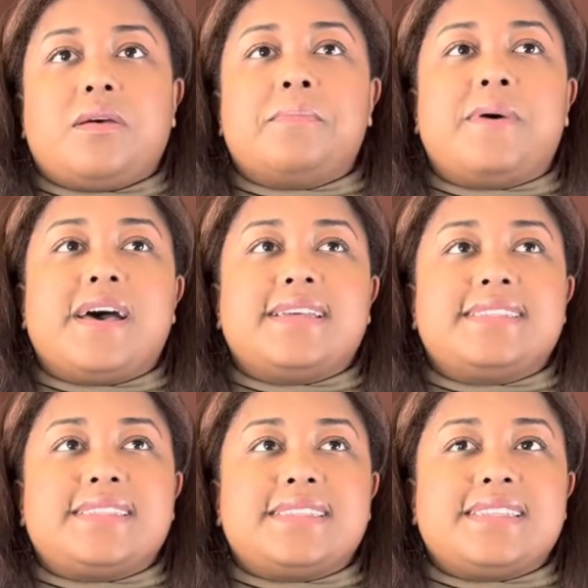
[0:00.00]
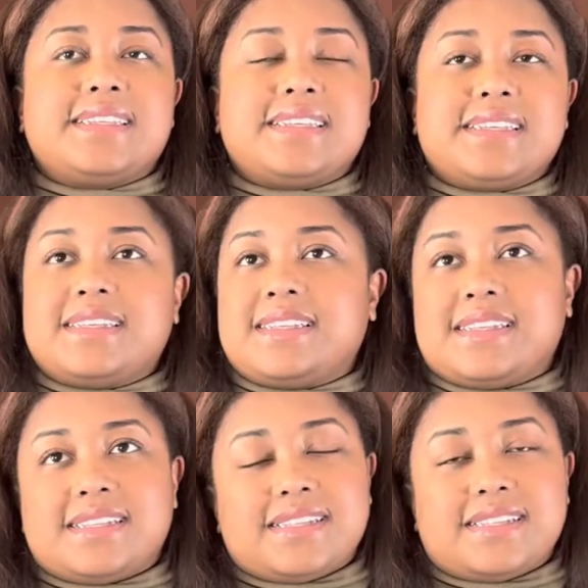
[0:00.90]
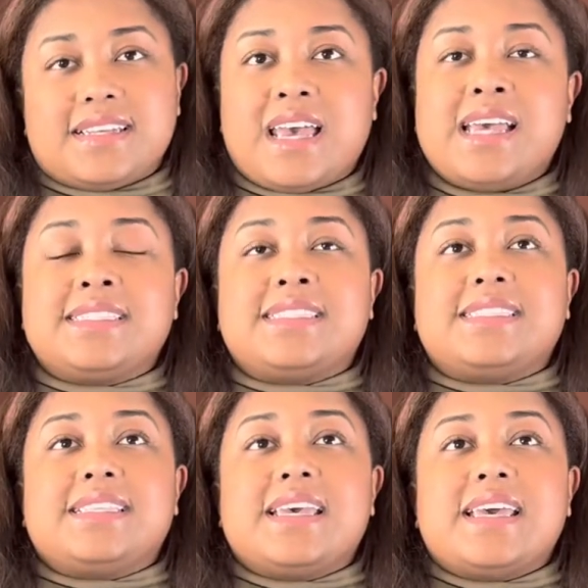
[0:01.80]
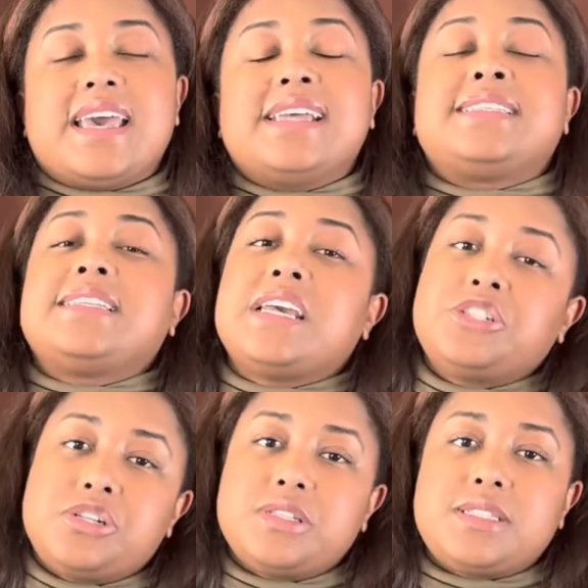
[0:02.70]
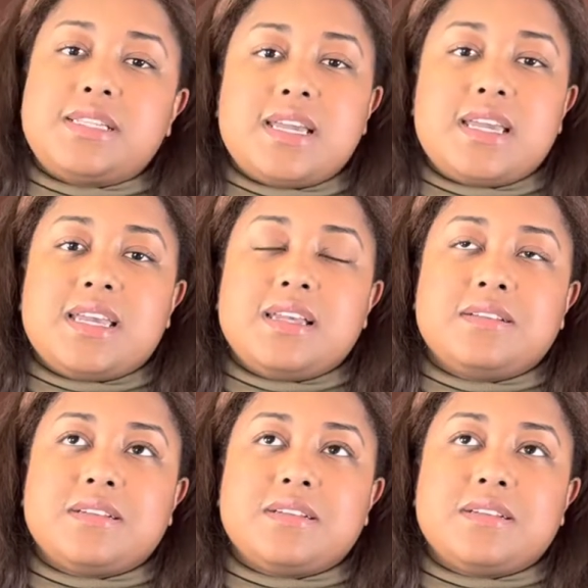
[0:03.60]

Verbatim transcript: but it's it's an interesting